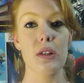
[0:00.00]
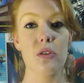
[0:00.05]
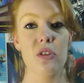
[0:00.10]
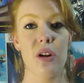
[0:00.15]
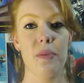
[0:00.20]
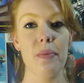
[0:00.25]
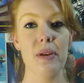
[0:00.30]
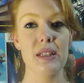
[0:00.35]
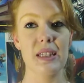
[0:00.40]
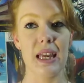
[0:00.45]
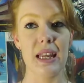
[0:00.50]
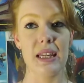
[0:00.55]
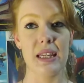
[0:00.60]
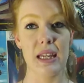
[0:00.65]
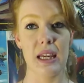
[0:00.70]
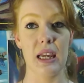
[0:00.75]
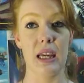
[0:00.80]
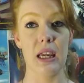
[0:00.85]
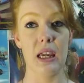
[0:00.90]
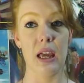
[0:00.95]
is
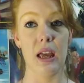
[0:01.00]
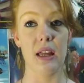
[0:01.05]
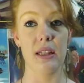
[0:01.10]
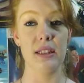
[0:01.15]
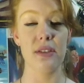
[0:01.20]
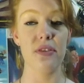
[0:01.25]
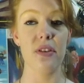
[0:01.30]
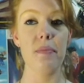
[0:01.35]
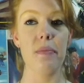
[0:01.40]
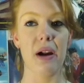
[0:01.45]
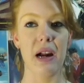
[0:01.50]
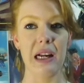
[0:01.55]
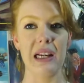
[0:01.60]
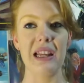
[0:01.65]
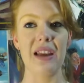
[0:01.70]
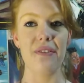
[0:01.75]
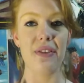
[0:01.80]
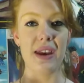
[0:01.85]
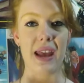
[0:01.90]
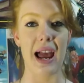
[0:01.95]
representing a different part
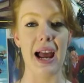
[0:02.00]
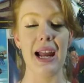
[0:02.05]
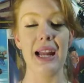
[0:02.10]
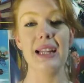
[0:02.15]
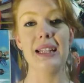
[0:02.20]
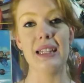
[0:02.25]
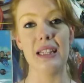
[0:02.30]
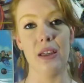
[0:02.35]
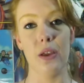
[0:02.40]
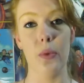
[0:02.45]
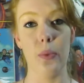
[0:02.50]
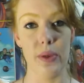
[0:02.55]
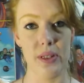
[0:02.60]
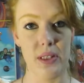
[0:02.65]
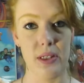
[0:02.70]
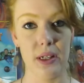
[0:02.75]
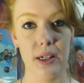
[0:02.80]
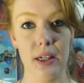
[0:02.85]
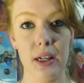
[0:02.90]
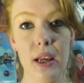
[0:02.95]
of an ideal
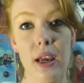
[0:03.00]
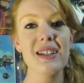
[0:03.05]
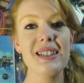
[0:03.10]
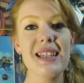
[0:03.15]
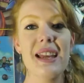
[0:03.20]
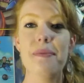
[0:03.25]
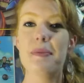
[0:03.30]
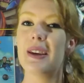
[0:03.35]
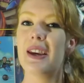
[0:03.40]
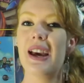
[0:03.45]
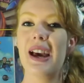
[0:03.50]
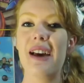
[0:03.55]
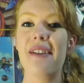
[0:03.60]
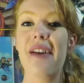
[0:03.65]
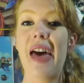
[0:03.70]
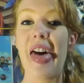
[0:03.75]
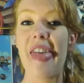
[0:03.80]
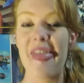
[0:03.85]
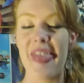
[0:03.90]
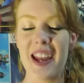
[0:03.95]
wizard. First up, you have
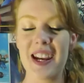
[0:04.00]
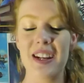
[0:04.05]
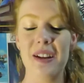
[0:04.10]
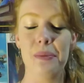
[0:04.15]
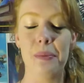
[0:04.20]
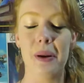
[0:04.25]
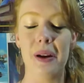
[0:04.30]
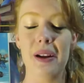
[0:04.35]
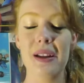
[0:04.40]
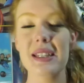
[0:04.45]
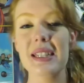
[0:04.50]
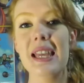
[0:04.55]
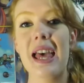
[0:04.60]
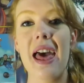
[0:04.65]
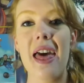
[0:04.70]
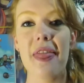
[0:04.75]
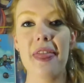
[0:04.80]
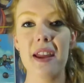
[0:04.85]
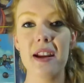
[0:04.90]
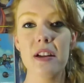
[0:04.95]
Thunderbirds.
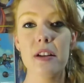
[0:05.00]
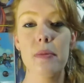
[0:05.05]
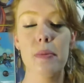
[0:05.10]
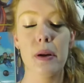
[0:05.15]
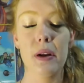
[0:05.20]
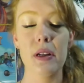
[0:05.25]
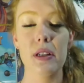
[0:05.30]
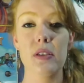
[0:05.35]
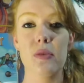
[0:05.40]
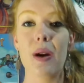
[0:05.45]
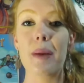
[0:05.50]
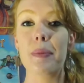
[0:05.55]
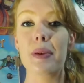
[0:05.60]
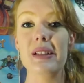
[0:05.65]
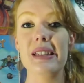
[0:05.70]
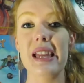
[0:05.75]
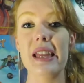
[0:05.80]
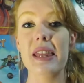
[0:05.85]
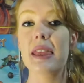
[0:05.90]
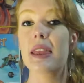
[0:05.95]
Thunderbirds
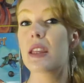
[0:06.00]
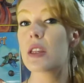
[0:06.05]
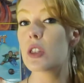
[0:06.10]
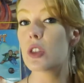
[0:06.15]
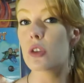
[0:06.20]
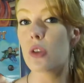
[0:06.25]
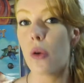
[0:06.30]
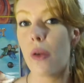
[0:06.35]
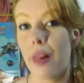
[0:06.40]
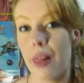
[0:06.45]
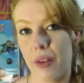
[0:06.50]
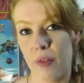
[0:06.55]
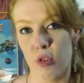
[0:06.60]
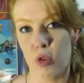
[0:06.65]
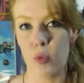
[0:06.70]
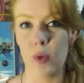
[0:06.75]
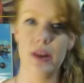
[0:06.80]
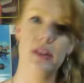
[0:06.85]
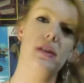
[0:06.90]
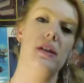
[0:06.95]
represent the soul of a
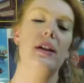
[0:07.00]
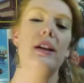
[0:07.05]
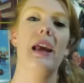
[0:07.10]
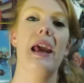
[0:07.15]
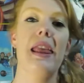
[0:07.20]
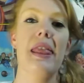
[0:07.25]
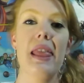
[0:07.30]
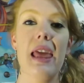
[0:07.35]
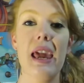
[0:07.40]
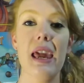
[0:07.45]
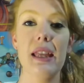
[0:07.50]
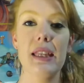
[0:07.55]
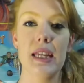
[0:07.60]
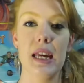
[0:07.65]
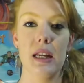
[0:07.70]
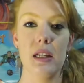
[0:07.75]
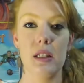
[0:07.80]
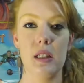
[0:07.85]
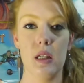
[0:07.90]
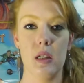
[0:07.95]
wizard, and they
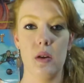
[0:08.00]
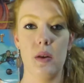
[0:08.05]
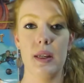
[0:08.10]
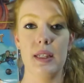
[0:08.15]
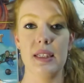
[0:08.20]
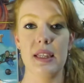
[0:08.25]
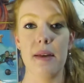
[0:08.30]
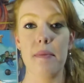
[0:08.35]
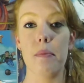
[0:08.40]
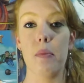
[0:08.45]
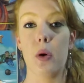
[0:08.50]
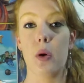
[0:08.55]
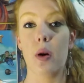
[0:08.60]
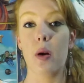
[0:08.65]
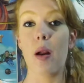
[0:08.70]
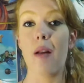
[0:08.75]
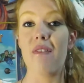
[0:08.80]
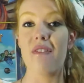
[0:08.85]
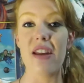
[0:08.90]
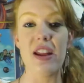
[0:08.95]
tend to accept more
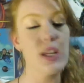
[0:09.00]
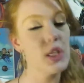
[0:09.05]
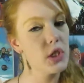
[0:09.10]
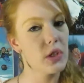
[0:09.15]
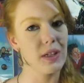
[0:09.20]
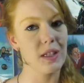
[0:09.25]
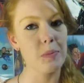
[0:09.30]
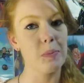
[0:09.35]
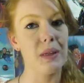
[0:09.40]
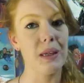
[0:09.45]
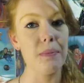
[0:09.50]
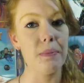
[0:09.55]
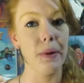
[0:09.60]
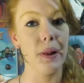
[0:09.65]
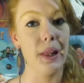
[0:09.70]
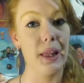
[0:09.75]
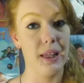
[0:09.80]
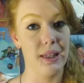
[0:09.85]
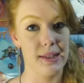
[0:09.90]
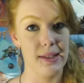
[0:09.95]
adventurous
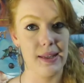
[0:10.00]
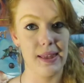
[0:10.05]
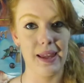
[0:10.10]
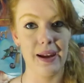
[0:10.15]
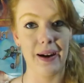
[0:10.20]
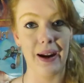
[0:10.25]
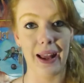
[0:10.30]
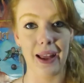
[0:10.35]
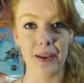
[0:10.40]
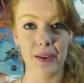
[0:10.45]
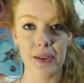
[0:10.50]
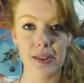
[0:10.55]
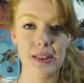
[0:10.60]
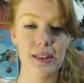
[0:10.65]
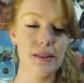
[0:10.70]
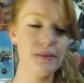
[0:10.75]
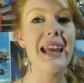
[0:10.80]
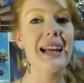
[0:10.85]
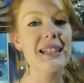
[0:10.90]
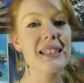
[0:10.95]
people into their
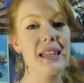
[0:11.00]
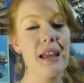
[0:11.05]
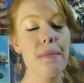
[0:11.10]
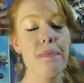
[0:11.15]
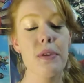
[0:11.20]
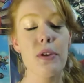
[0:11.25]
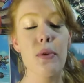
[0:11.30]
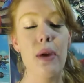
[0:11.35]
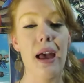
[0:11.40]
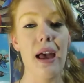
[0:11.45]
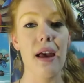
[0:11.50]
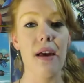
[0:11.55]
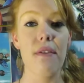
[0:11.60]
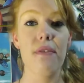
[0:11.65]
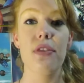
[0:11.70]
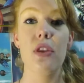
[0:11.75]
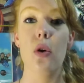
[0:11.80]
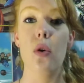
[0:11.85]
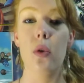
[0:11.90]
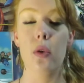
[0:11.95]
house. Next up, you
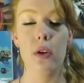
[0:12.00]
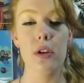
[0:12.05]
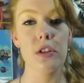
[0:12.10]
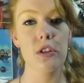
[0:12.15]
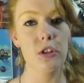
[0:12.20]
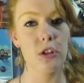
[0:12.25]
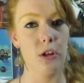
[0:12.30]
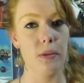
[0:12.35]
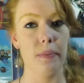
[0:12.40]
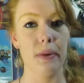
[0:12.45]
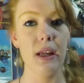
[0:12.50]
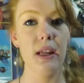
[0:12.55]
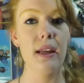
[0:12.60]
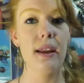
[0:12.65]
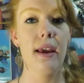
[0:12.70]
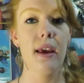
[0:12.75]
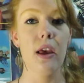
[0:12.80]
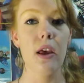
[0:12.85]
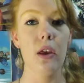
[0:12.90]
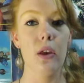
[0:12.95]
have the Horned Serpent,
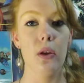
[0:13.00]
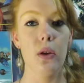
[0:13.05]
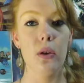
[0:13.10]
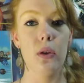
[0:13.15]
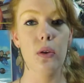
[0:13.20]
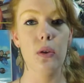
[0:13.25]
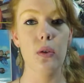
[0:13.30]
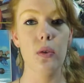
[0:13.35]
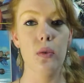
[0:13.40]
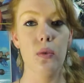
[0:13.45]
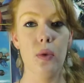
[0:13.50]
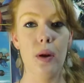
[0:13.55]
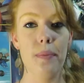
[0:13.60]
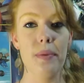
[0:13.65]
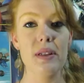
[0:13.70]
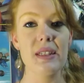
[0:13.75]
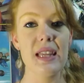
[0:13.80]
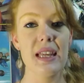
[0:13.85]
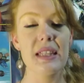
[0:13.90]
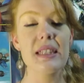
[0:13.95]
who
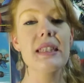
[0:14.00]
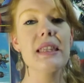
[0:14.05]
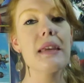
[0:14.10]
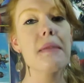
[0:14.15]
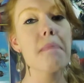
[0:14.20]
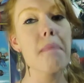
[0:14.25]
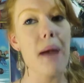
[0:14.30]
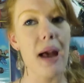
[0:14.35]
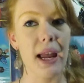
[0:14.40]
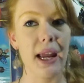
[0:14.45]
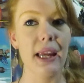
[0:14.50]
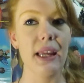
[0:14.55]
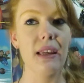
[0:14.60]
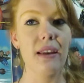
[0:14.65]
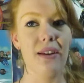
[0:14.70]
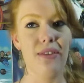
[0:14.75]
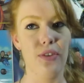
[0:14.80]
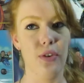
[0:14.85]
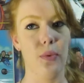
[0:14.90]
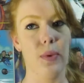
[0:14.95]
represents the mind
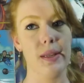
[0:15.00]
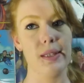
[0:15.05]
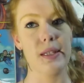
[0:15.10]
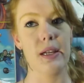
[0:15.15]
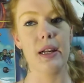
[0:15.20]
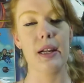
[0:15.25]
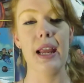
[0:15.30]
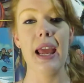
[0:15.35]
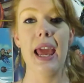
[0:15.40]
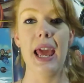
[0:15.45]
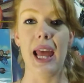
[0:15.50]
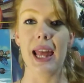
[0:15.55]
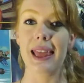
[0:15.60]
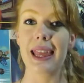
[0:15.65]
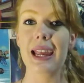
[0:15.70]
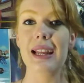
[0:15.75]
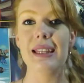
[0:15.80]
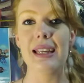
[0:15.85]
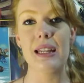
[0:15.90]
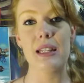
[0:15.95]
of a wizard, and
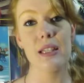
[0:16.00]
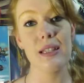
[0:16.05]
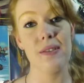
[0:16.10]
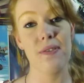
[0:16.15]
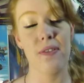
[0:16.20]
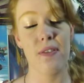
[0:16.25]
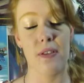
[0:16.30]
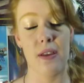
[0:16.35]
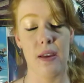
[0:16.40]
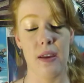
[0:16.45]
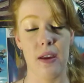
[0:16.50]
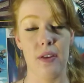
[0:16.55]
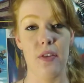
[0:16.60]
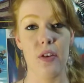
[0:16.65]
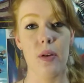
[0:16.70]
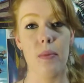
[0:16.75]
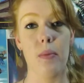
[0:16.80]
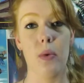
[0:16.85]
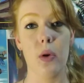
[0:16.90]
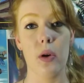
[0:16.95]
they tend to
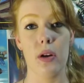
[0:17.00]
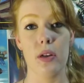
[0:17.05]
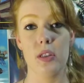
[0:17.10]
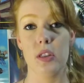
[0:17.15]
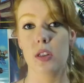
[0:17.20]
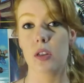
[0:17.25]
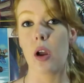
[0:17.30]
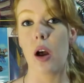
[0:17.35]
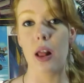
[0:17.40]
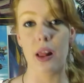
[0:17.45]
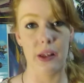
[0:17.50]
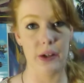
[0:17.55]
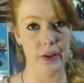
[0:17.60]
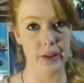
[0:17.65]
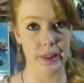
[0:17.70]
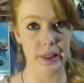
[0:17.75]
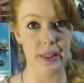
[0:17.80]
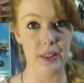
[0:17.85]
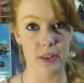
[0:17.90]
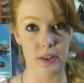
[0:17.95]
favor more
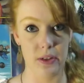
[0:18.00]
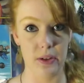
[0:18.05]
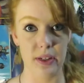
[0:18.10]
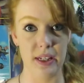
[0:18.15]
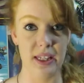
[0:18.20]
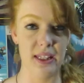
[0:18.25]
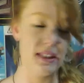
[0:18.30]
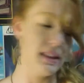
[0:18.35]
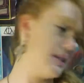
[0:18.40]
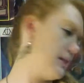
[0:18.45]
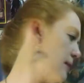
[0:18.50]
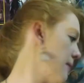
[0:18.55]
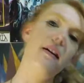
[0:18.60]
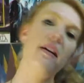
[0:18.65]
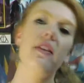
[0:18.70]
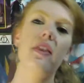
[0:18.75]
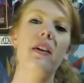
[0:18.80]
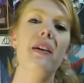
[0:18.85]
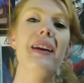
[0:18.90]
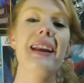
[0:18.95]
scholarly students. The
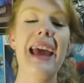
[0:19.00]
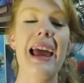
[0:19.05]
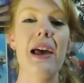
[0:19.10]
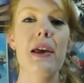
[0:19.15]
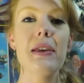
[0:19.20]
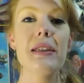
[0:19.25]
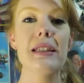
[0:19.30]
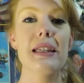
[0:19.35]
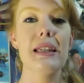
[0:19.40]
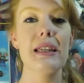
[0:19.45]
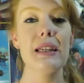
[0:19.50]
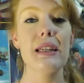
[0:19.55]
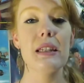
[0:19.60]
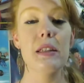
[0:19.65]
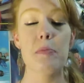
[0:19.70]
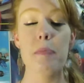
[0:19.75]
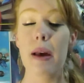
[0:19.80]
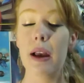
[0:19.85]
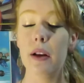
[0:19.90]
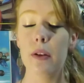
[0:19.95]
third house
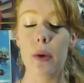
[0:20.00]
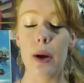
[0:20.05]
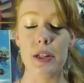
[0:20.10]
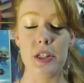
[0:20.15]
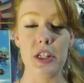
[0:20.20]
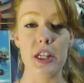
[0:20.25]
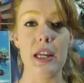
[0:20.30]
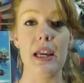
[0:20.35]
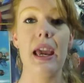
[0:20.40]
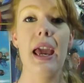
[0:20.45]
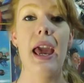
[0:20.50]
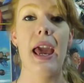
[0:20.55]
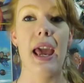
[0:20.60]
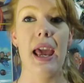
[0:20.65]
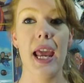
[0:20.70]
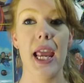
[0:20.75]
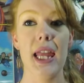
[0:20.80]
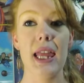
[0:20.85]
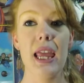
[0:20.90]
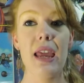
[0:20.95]
is Pukwudgie,
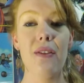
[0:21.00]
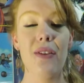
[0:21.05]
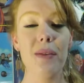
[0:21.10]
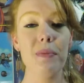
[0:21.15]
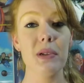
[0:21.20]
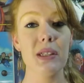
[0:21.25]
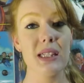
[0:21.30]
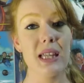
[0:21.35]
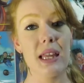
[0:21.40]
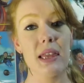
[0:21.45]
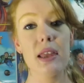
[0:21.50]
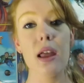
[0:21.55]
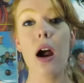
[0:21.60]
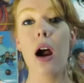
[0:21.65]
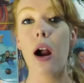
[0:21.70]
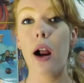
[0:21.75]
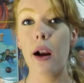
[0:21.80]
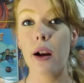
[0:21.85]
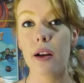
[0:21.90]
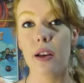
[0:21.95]
and they represent the
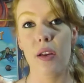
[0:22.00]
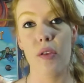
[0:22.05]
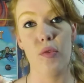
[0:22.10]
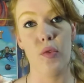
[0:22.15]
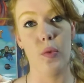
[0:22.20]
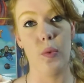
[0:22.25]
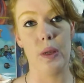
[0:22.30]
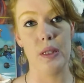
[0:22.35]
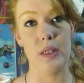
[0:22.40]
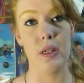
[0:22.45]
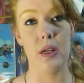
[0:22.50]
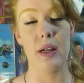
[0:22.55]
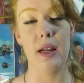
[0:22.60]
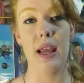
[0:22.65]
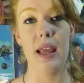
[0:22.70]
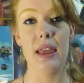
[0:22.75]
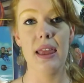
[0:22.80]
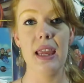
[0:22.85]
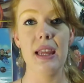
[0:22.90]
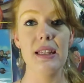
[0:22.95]
heart of a wizard,
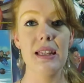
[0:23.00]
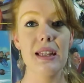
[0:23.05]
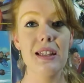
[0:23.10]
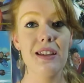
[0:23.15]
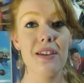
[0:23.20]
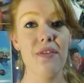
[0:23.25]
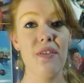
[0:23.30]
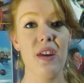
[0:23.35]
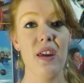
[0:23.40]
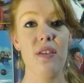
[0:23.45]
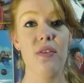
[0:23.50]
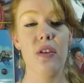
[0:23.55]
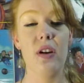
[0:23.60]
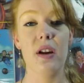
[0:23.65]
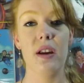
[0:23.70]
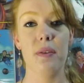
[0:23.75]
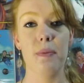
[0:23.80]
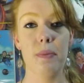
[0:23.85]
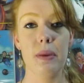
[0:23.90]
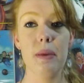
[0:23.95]
and they tend to
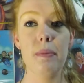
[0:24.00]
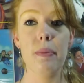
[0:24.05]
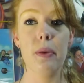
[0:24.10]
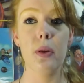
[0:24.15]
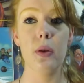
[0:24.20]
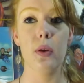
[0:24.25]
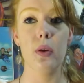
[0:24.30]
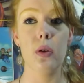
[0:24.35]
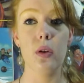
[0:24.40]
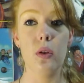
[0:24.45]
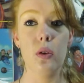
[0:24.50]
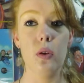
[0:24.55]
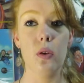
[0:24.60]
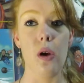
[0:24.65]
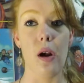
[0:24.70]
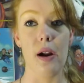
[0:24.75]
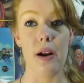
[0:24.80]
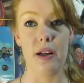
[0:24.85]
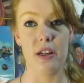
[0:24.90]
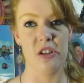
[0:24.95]
favor people who
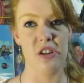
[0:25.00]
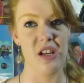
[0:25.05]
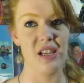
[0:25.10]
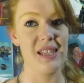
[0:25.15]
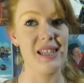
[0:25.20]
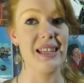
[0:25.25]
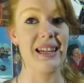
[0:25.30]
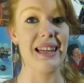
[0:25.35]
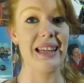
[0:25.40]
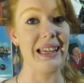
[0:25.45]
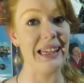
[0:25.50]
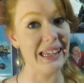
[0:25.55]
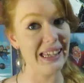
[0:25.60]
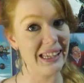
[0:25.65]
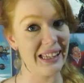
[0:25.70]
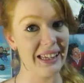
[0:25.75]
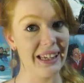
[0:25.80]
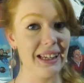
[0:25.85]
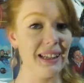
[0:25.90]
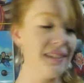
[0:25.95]
are interested in
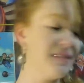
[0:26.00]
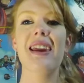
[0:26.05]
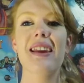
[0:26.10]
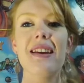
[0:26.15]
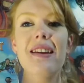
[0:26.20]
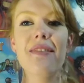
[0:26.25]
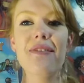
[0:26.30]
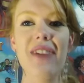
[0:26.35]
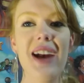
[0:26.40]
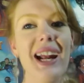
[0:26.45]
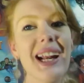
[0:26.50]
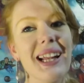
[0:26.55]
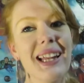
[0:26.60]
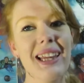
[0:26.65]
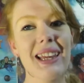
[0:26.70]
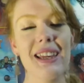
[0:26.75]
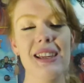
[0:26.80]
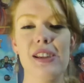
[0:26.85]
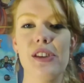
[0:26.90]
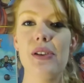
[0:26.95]
healing. And
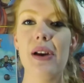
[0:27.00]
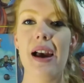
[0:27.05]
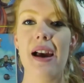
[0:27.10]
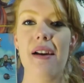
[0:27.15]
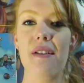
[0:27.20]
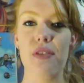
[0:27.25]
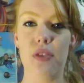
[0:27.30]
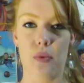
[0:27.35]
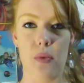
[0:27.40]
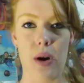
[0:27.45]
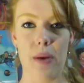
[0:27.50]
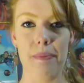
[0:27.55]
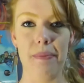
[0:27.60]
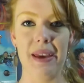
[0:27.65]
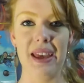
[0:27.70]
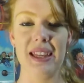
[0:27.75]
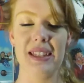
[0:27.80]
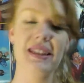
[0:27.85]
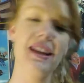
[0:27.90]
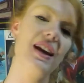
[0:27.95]
finally, you have
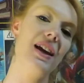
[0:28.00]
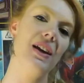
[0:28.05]
Thwompus,